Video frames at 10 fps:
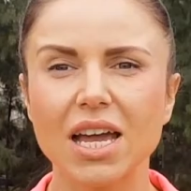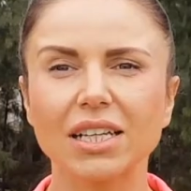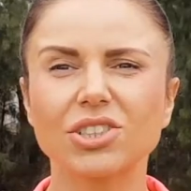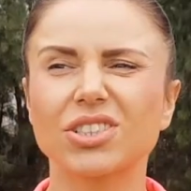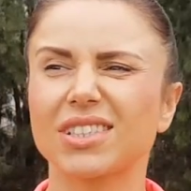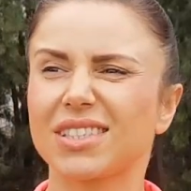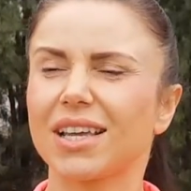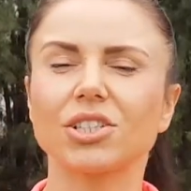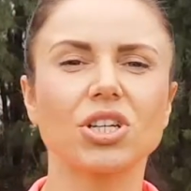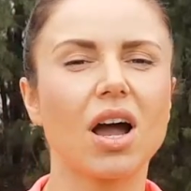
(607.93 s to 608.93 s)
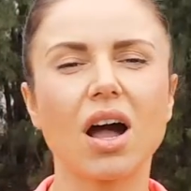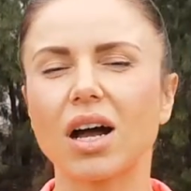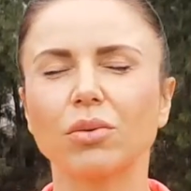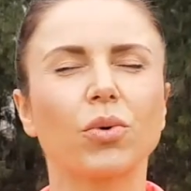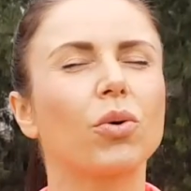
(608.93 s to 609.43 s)
It's just such a
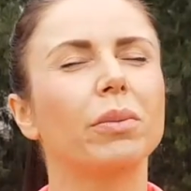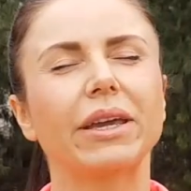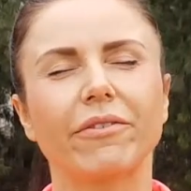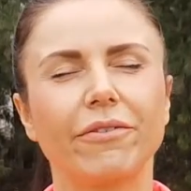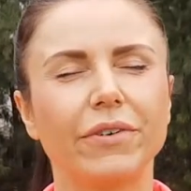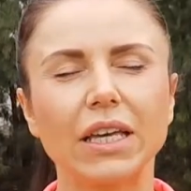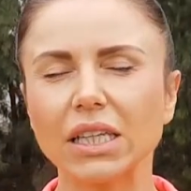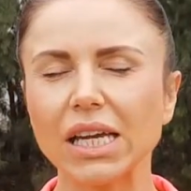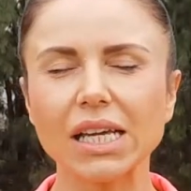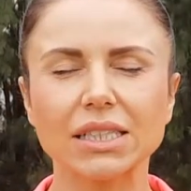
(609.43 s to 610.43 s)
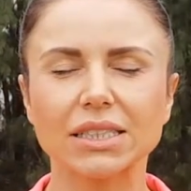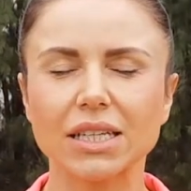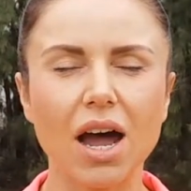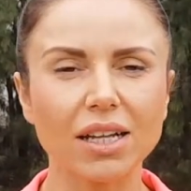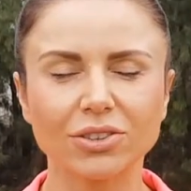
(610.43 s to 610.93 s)
heartwarming feeling.
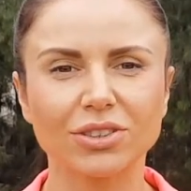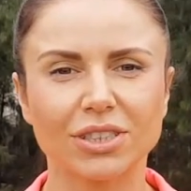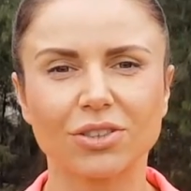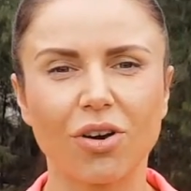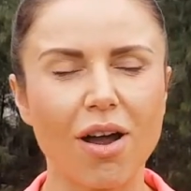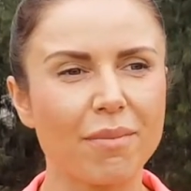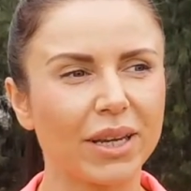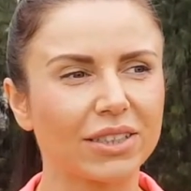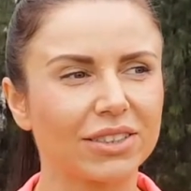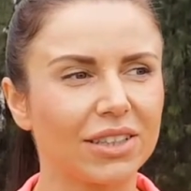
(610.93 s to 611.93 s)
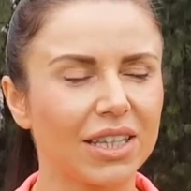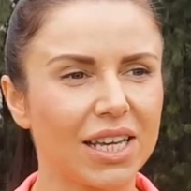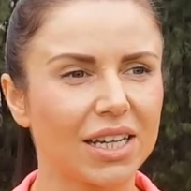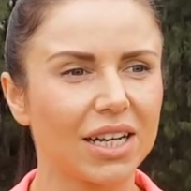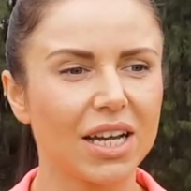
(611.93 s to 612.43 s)
It's hard to describe because you
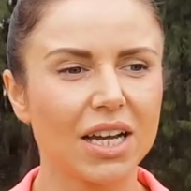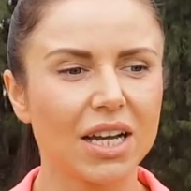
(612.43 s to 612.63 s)
think